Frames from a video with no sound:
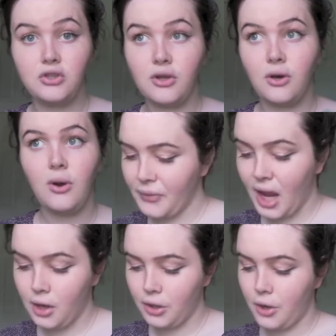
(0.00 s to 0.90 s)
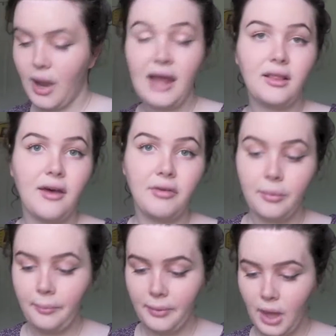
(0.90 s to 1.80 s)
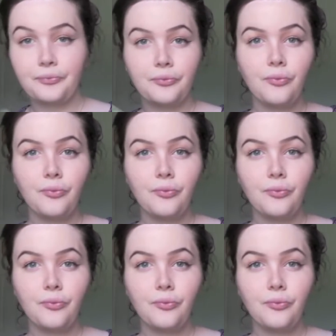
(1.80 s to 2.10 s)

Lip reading: So I don't know. I love them.